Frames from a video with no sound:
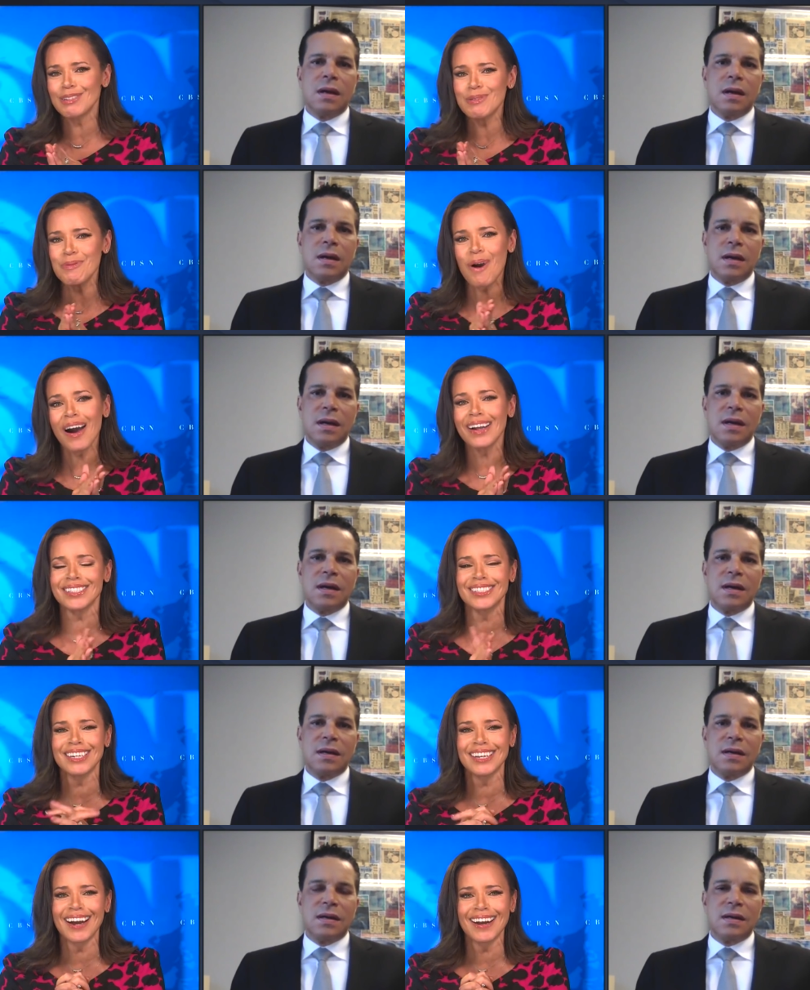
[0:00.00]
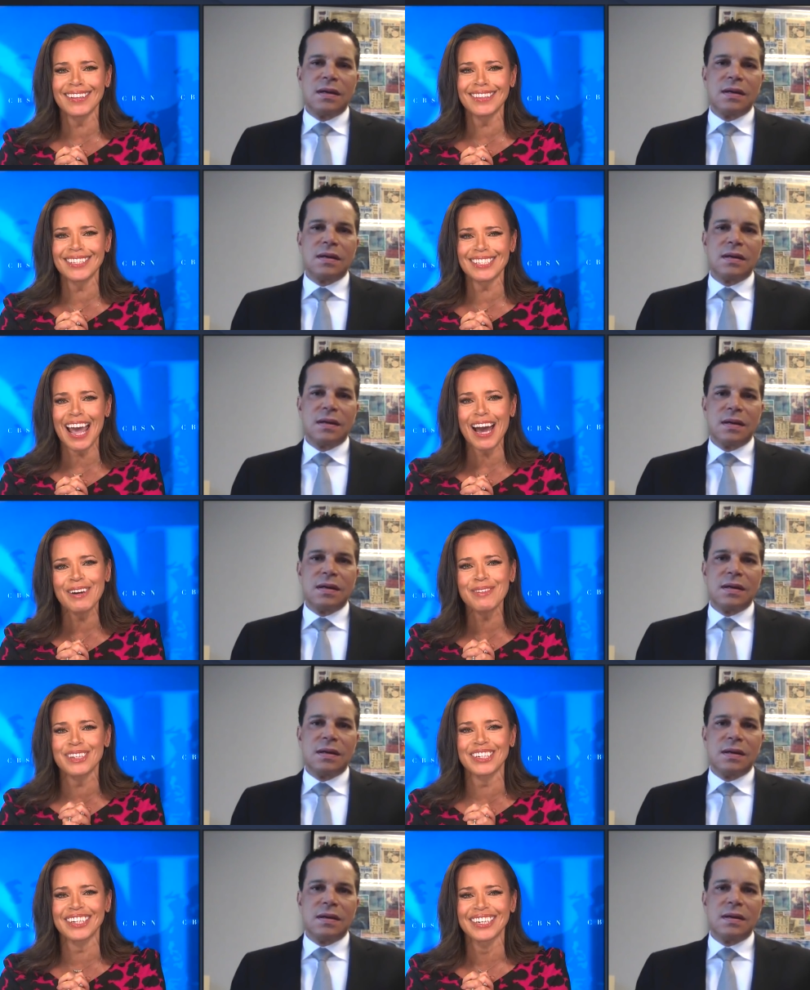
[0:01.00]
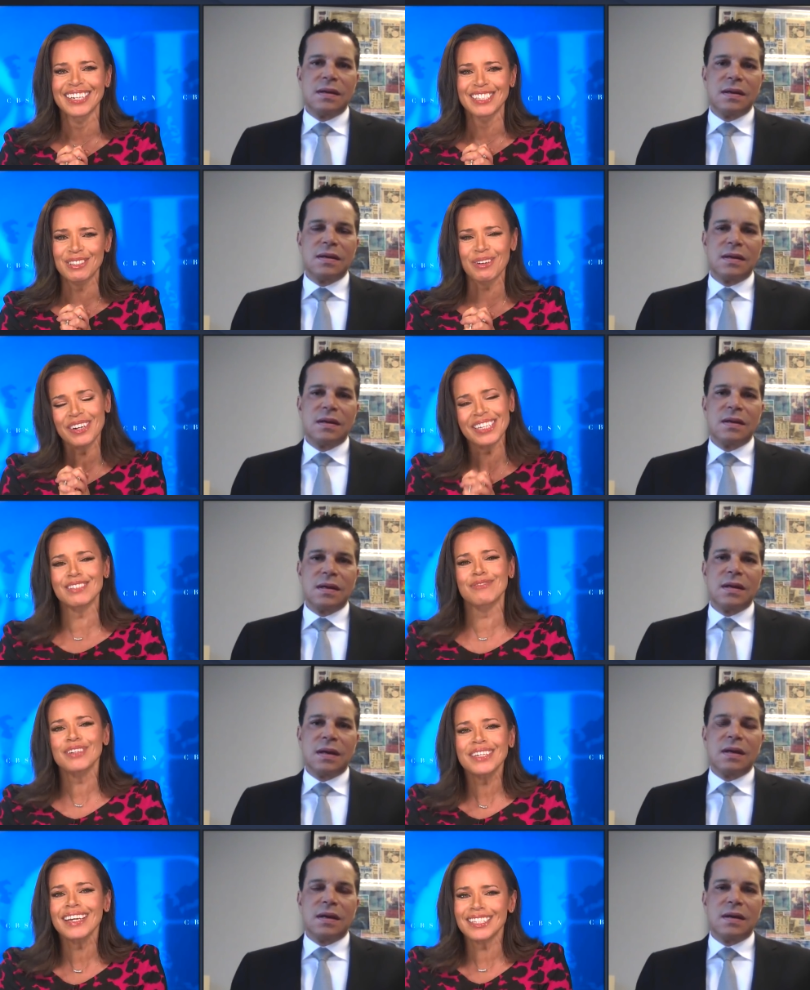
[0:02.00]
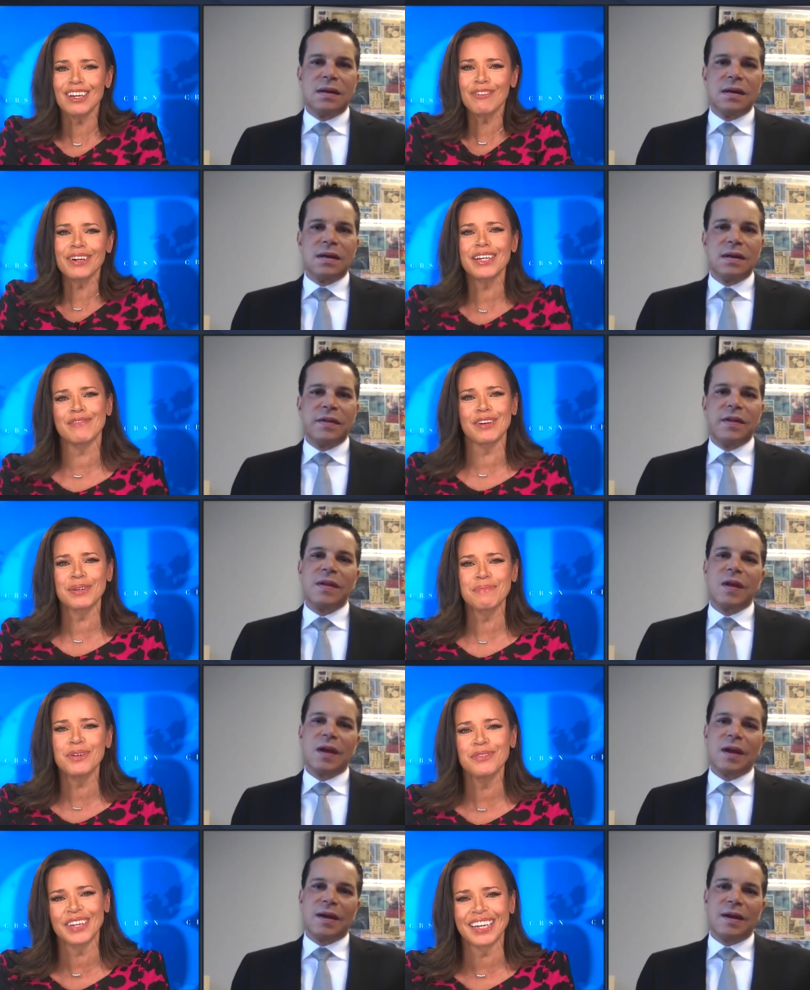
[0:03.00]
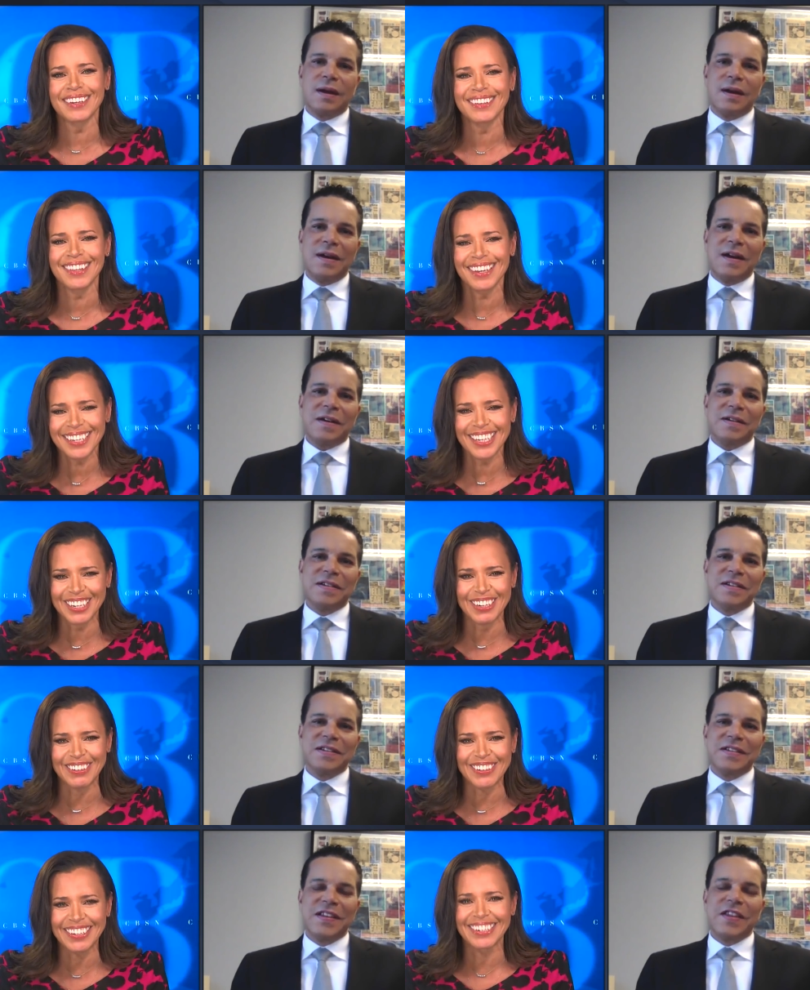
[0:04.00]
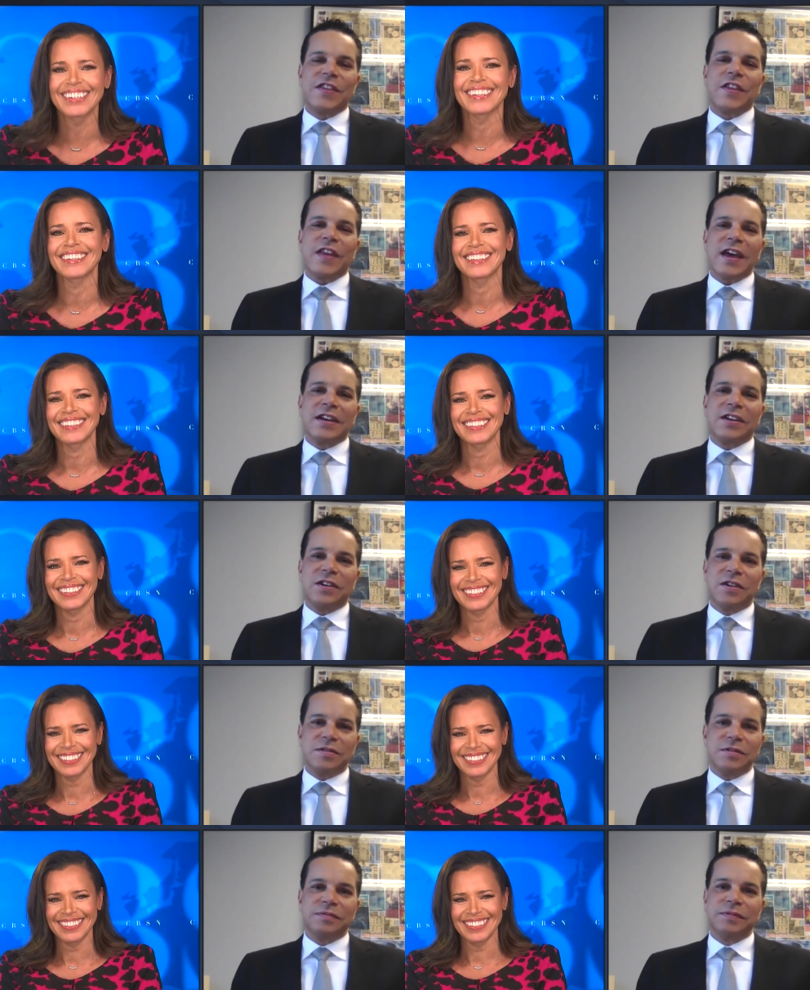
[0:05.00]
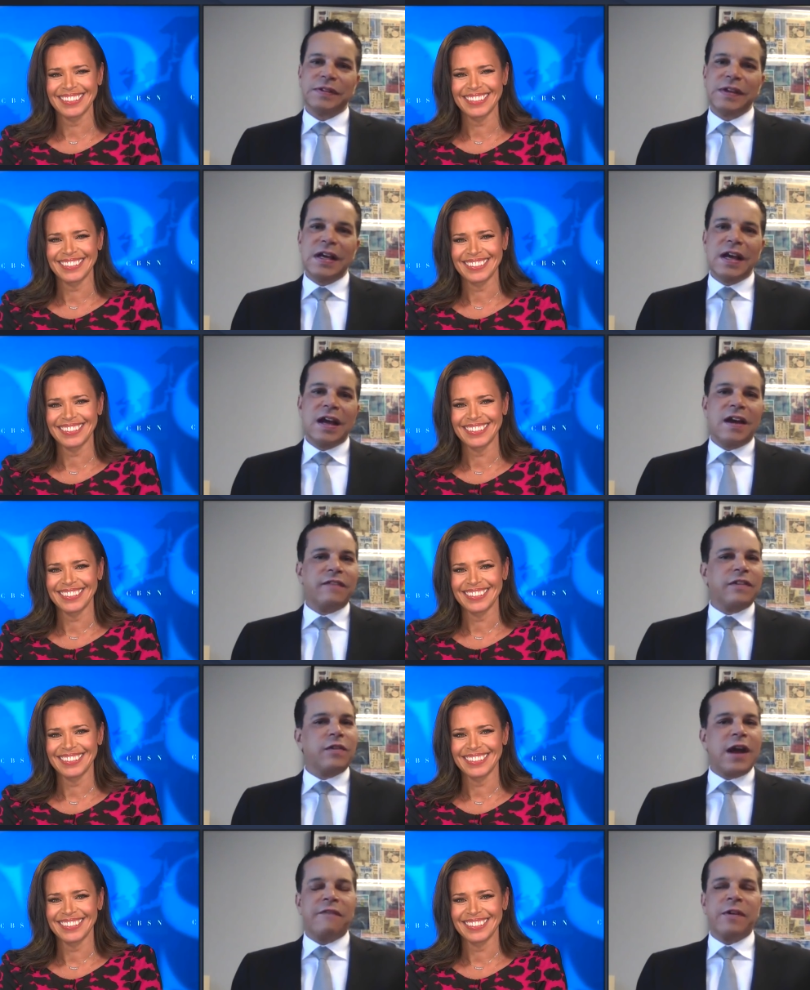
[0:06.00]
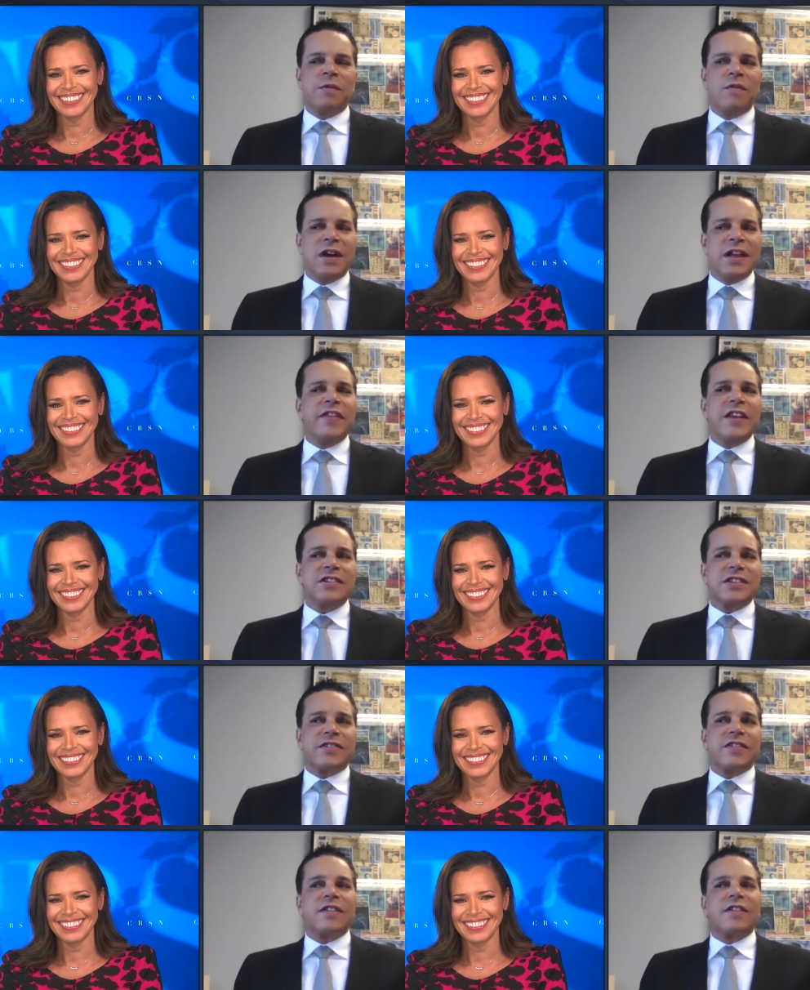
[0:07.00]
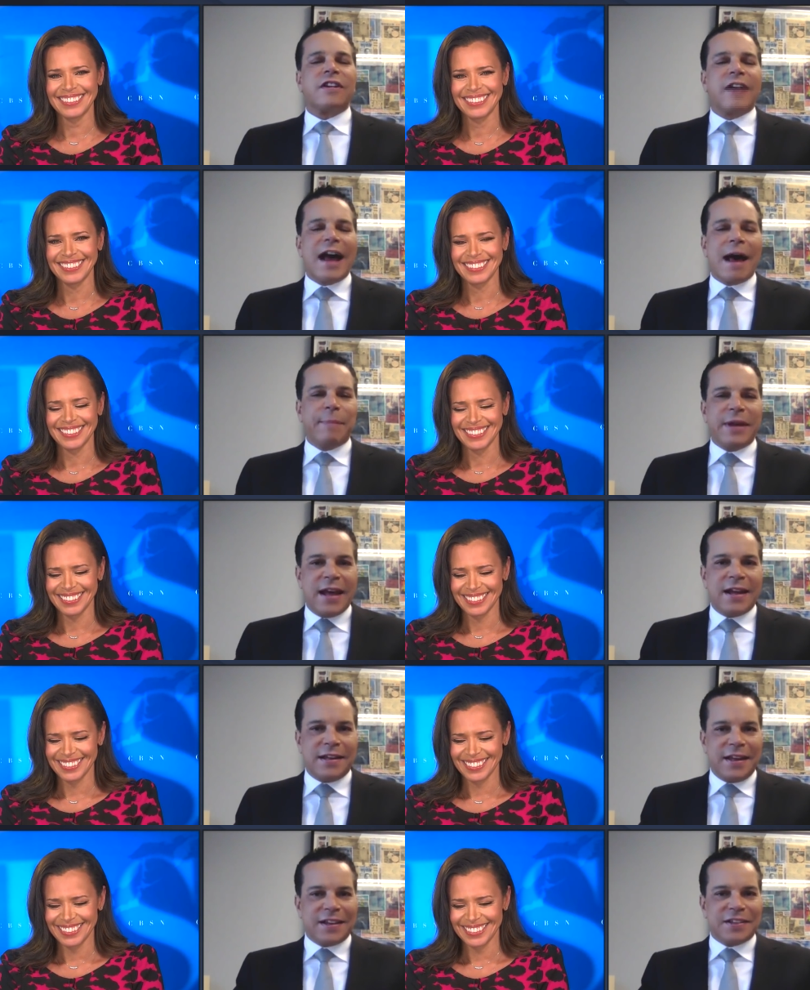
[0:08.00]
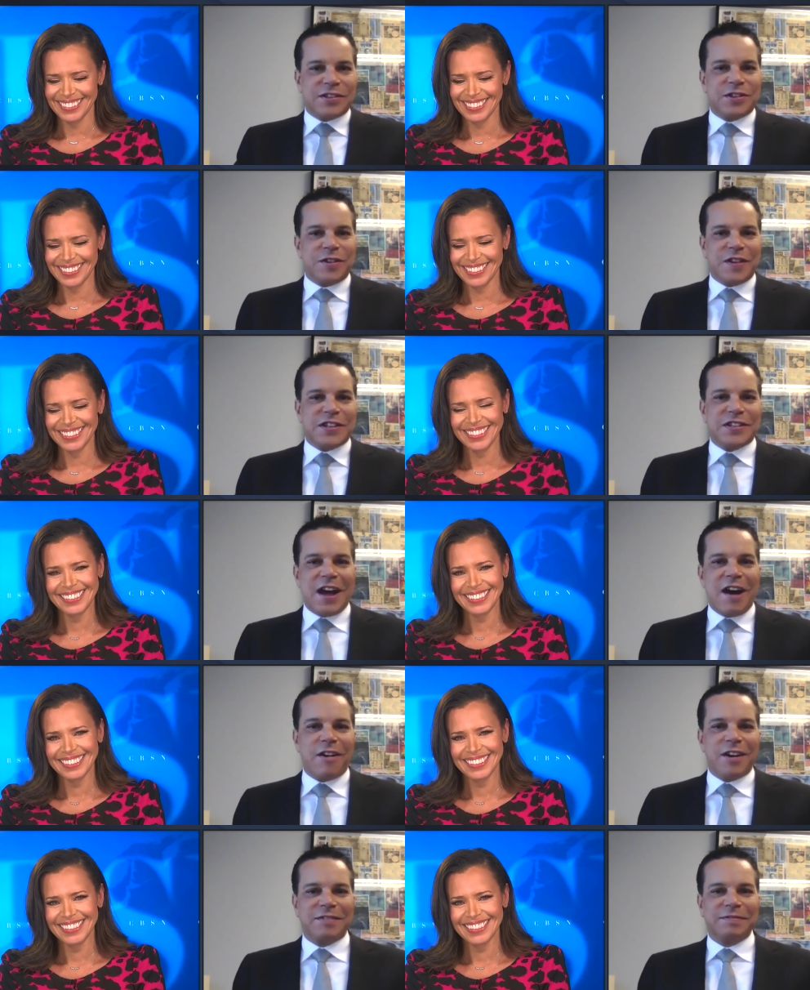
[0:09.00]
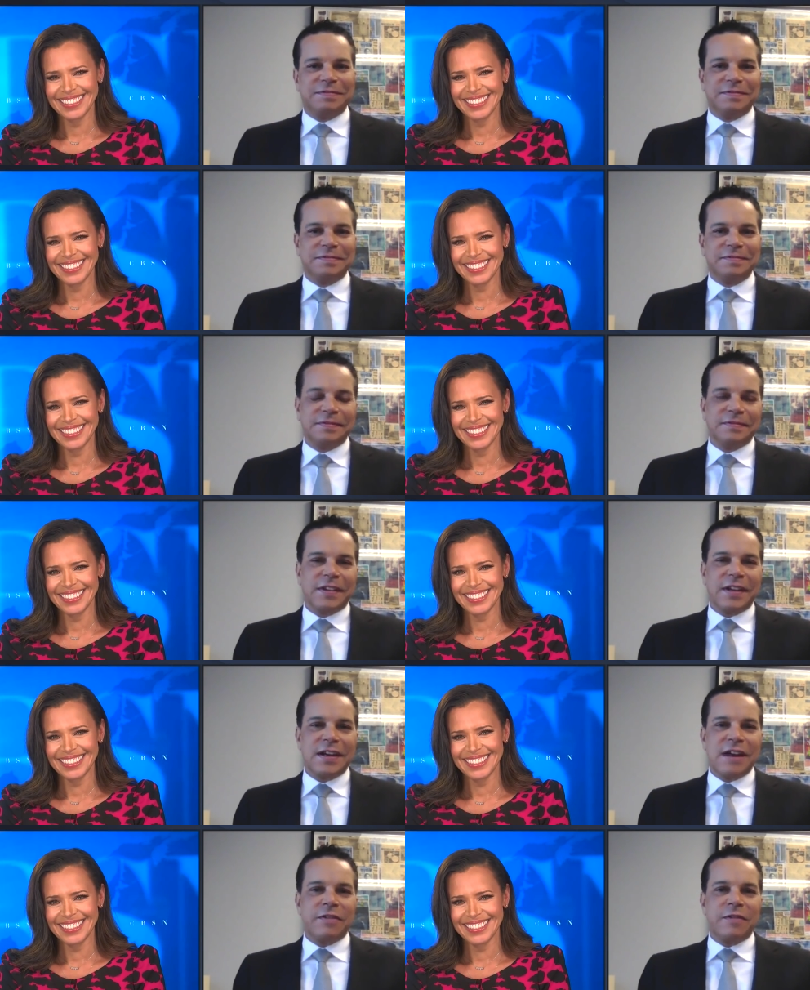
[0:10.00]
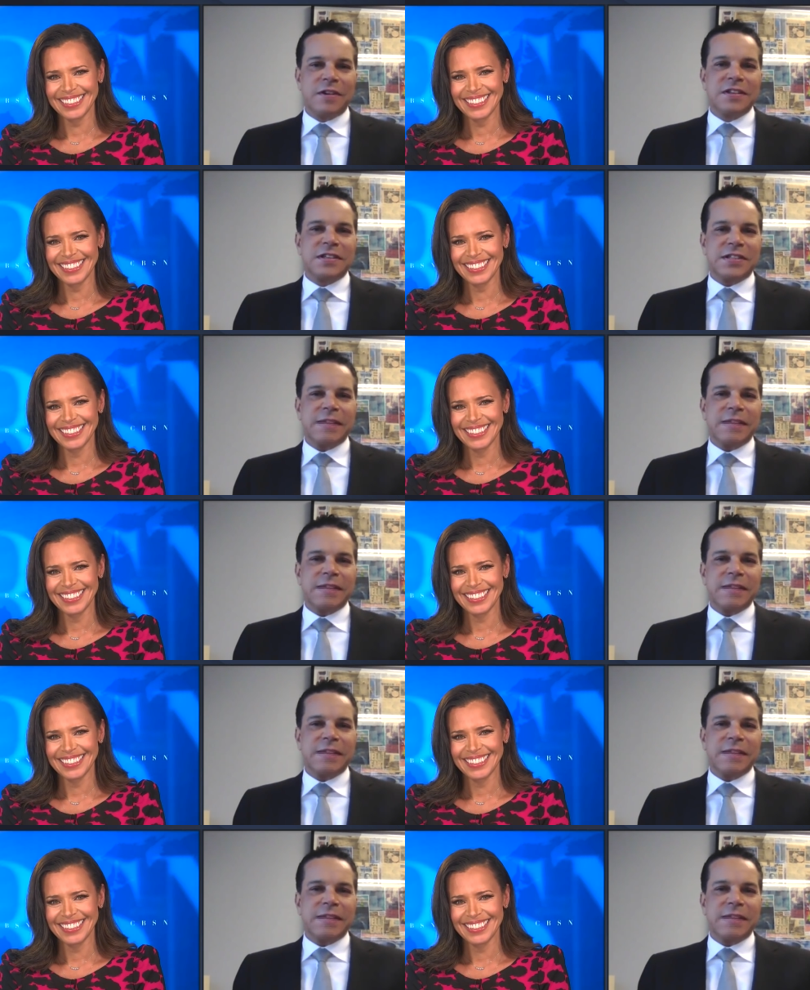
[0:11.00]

Speaker 1: to watch uh, this hour, Troy. It's really it's already very moving. Thank you.
Speaker 2: Thank you. Every, everyone, this there are happy endings to this hour. Everyone